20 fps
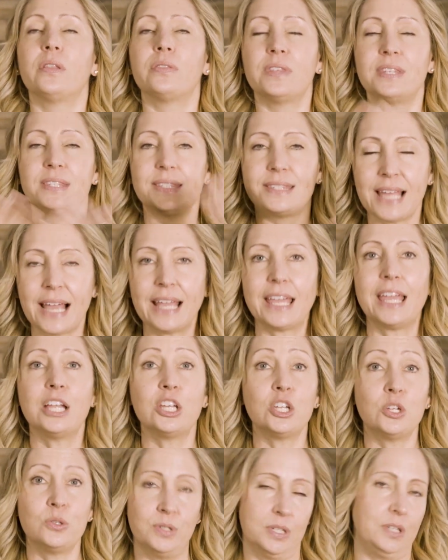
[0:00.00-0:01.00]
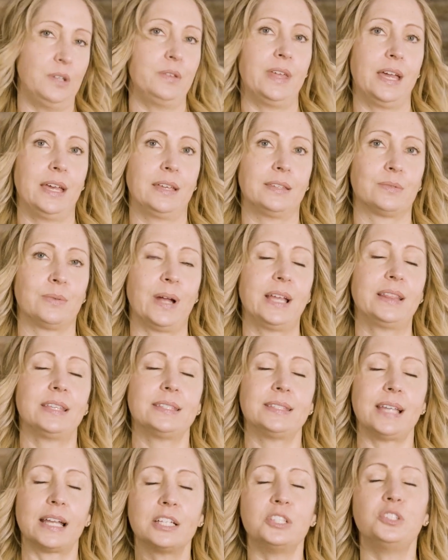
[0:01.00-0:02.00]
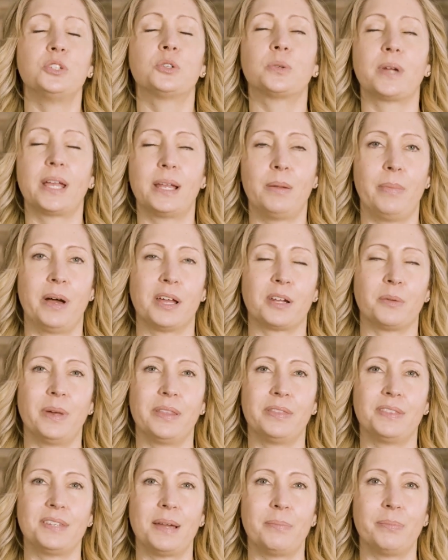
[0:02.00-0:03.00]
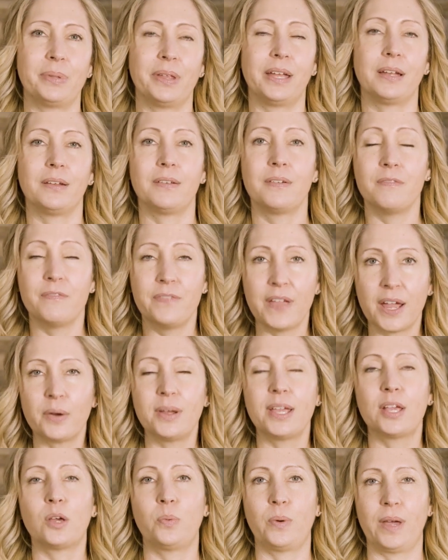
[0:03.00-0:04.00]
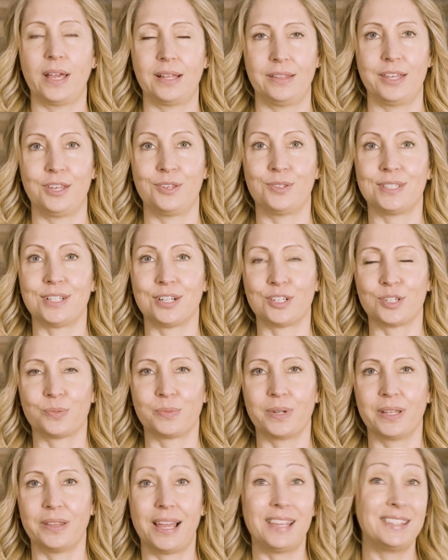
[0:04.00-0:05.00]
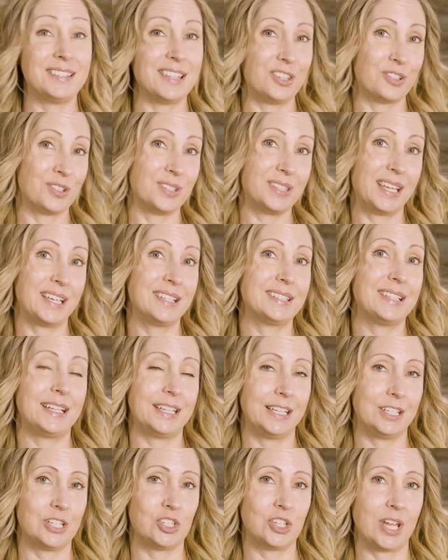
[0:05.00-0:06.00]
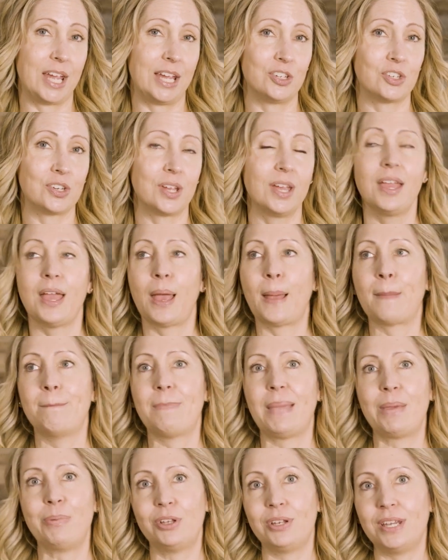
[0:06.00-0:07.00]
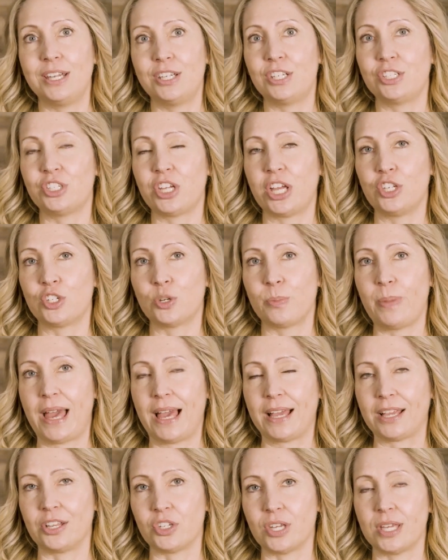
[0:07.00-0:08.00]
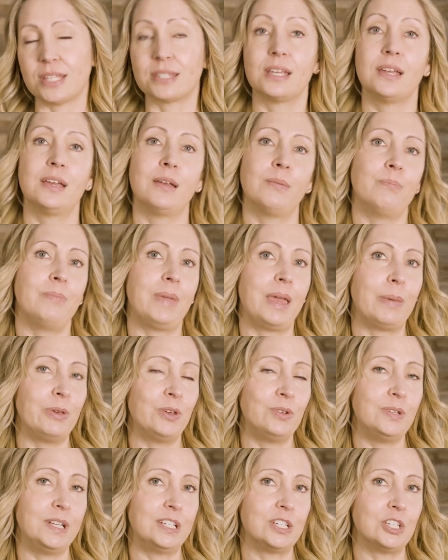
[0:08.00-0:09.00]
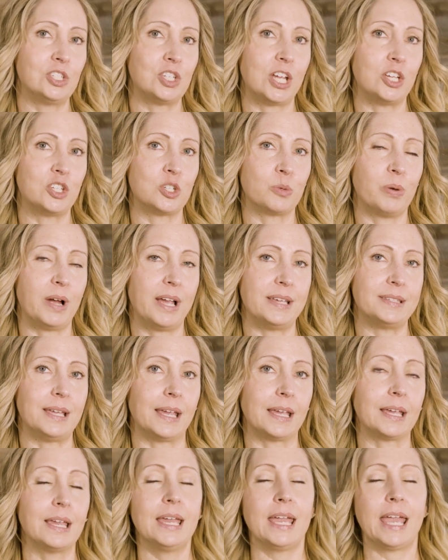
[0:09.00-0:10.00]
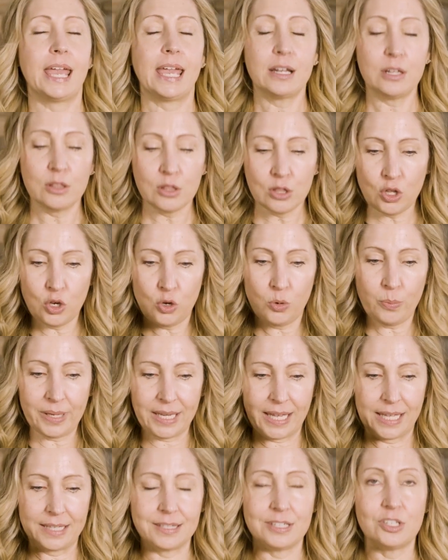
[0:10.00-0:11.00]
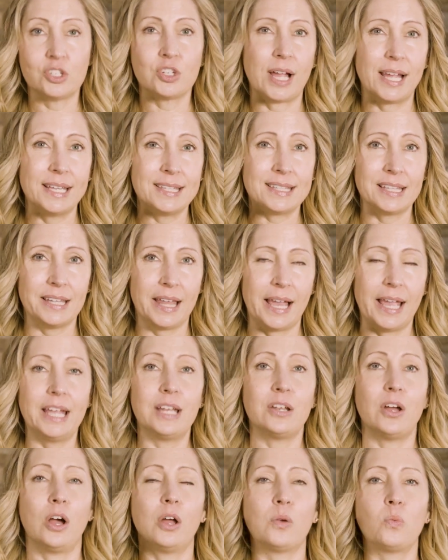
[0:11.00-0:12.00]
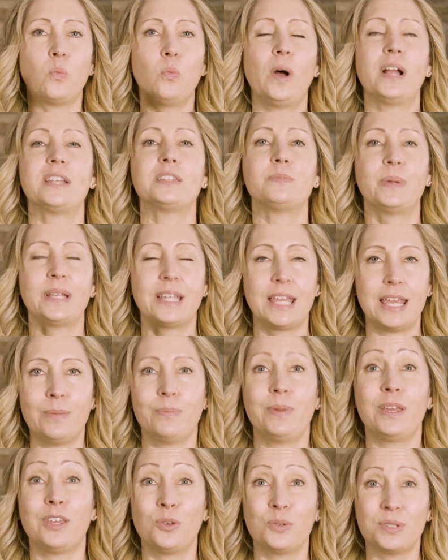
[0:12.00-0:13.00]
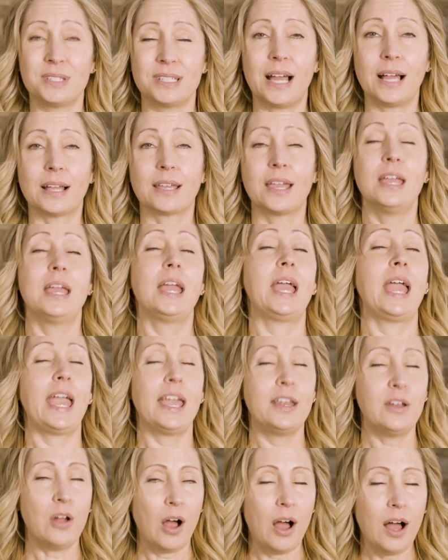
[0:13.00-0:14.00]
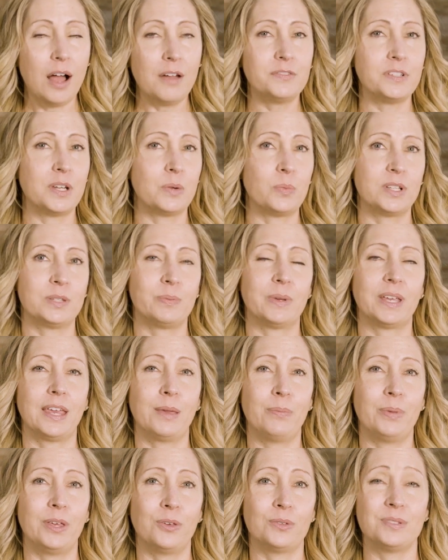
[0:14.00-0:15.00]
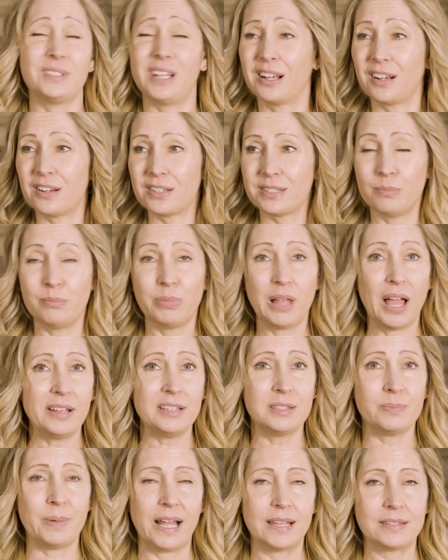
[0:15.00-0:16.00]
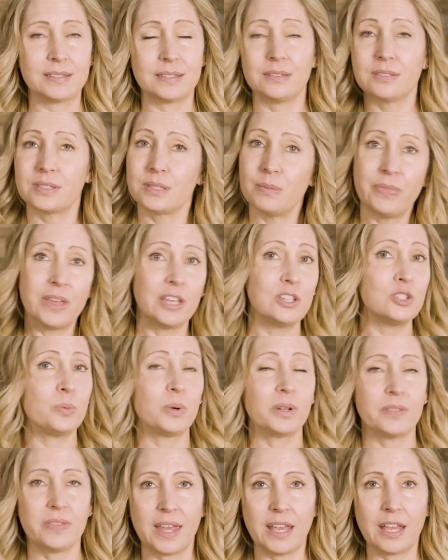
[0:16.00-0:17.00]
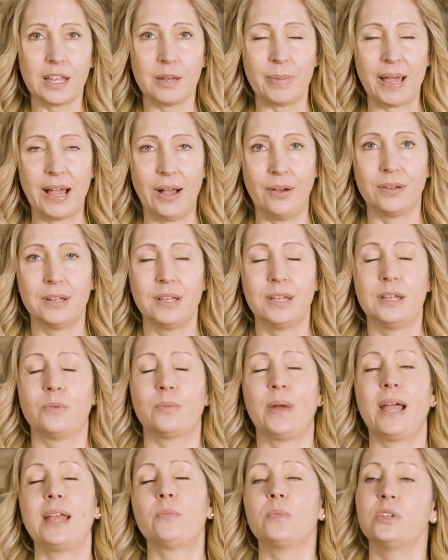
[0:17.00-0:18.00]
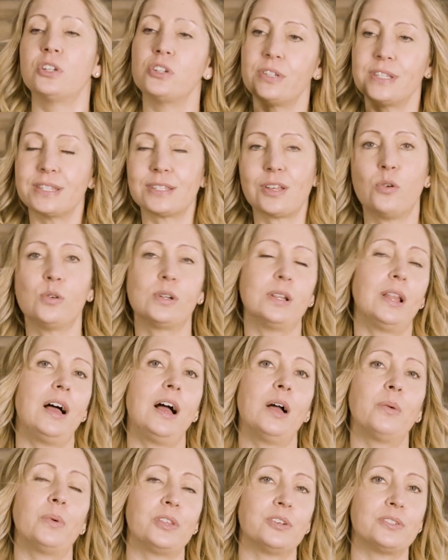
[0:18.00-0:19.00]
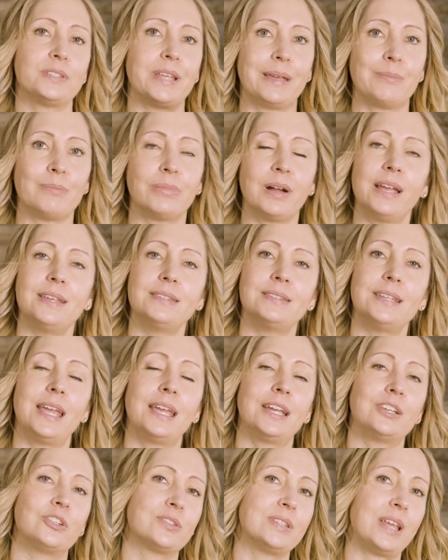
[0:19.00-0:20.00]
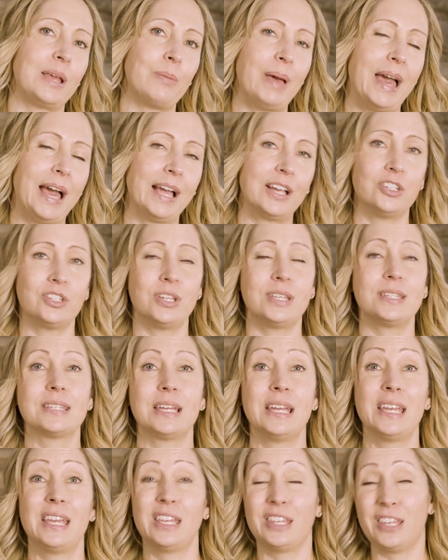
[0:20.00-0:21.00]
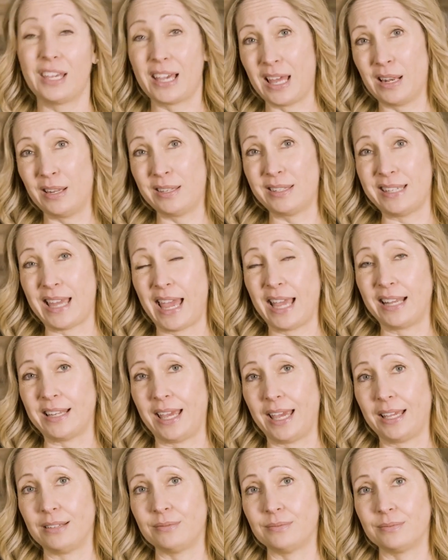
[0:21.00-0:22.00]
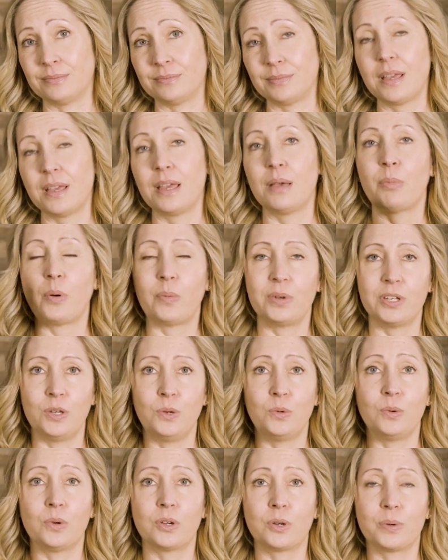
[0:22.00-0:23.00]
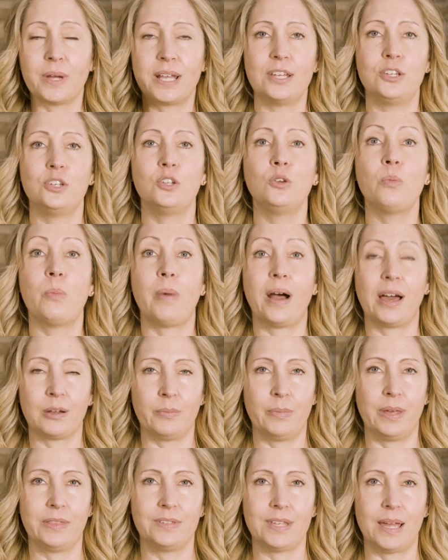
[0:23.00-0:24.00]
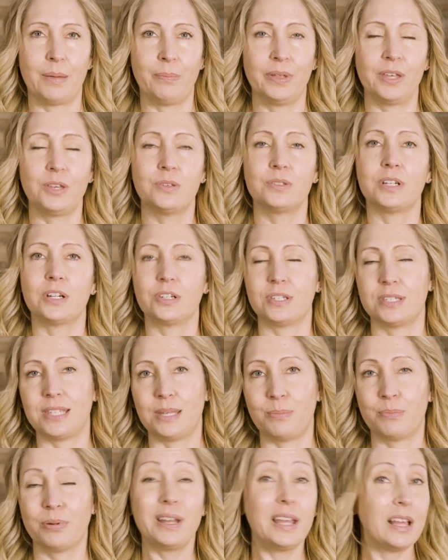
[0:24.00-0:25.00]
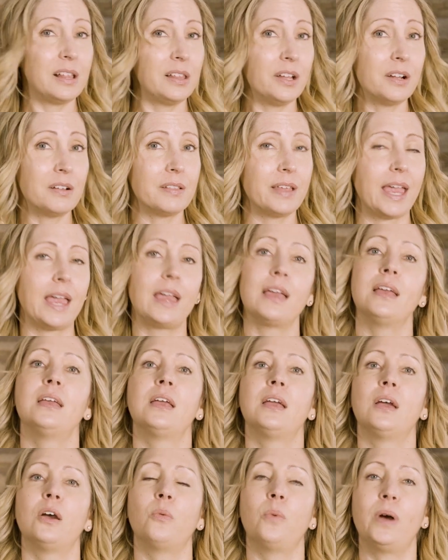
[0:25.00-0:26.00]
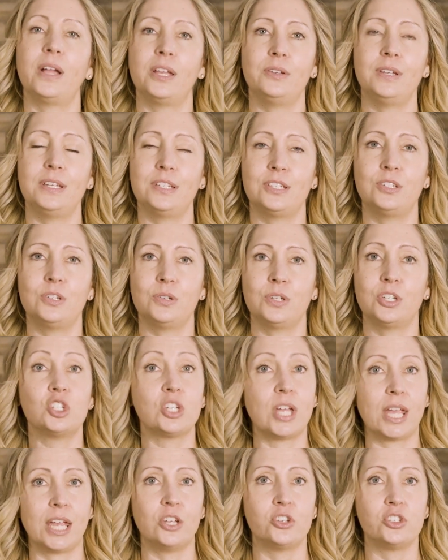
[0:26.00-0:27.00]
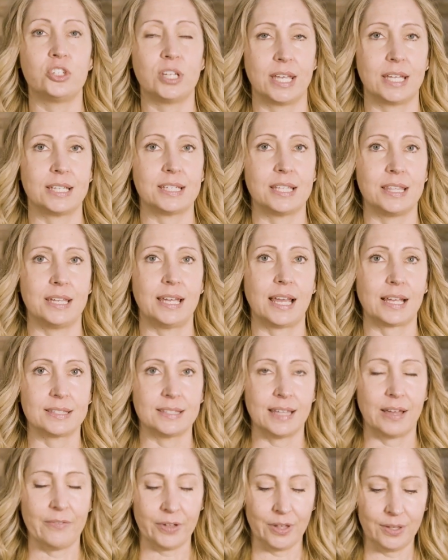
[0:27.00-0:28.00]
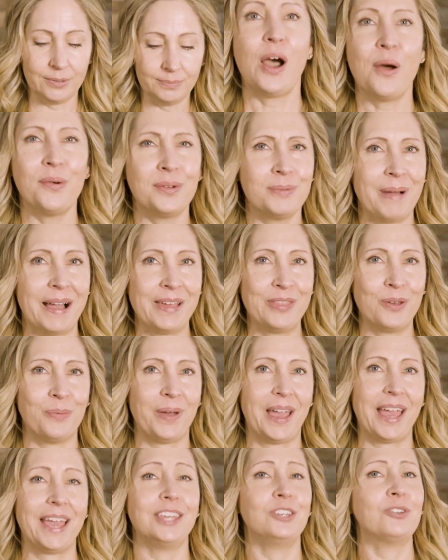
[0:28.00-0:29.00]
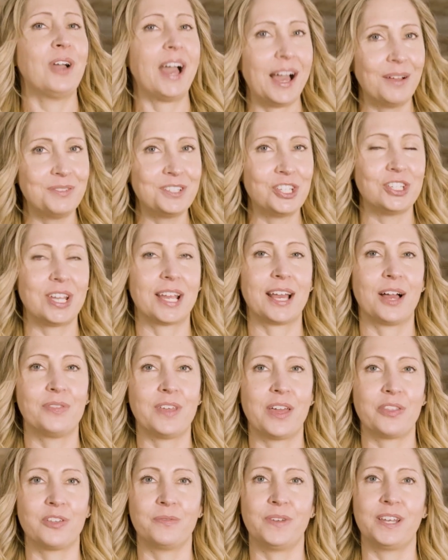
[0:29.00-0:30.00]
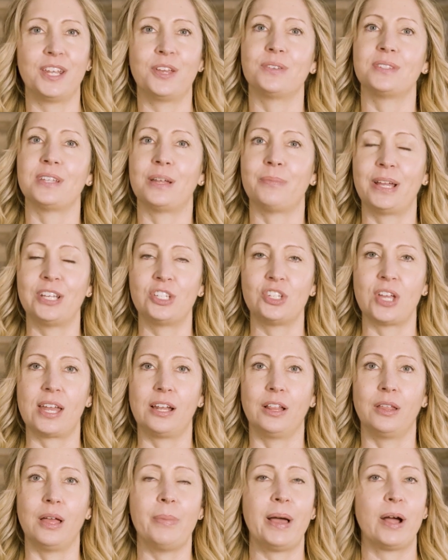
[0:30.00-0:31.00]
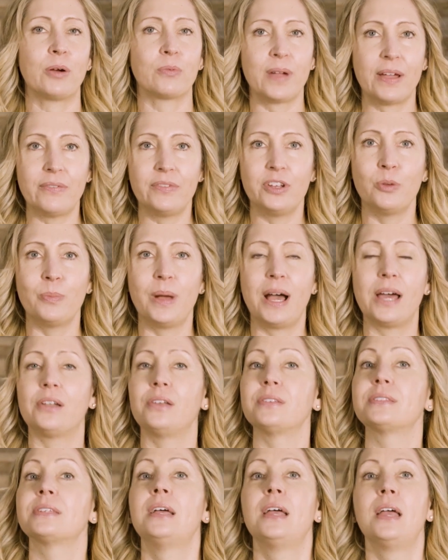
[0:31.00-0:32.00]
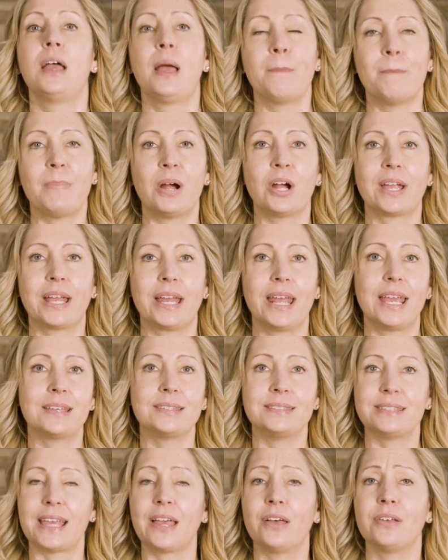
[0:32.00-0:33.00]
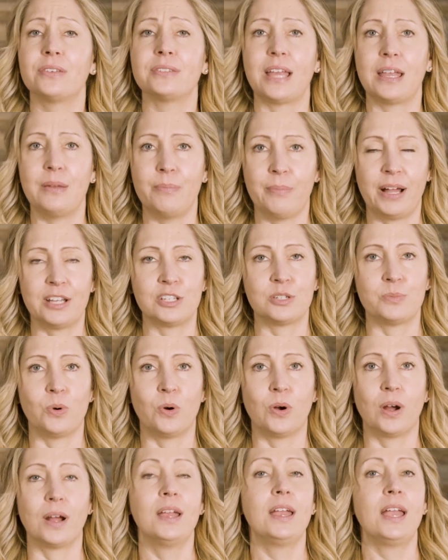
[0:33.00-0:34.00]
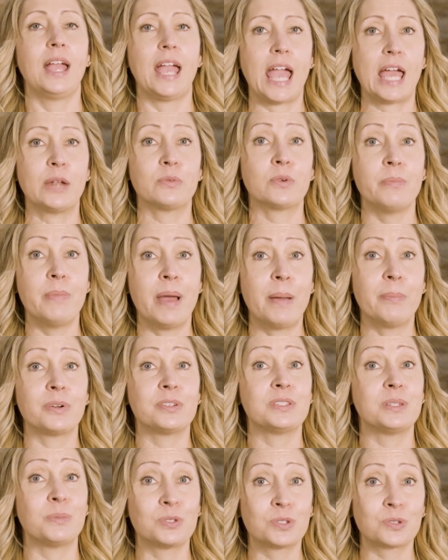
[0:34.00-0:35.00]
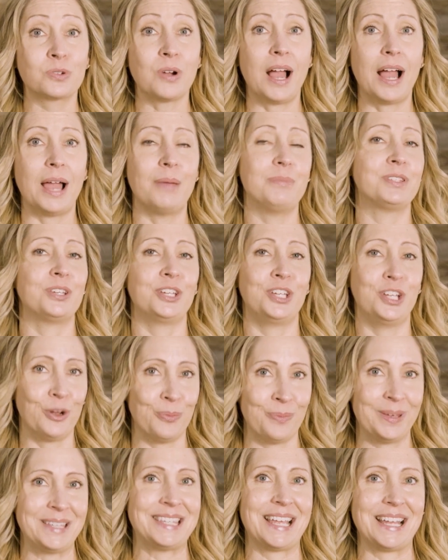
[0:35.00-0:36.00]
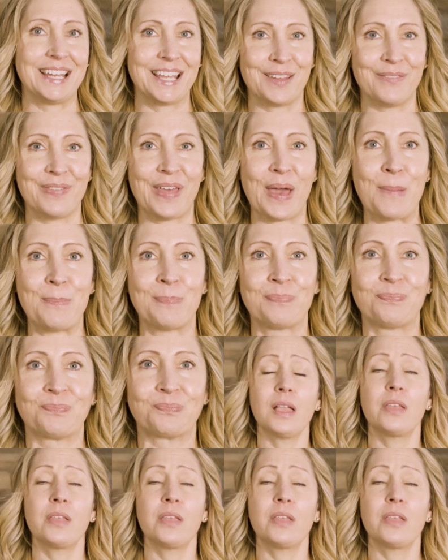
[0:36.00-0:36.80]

The second you do this, right, the second you create a model month template, very quickly you start to realize that there's things that need to change. Maybe you need to change your packages. Maybe you need to change your pricing. It illuminates and shines a light on what's been keeping you stuck. And often what's been keeping you stuck are some blind spots, some things you weren't thinking about, right? When you're just going along with your same pricing and your same packages, you kind of stagnate. But when you create a new model month template, you start to see pretty clearly what you need to do to change to get to the next level. Oh, and by the way, you have to check out the other videos on my channel about revenue models, marketing, sales, and much more. And remember, subscribe so you don't miss any of them.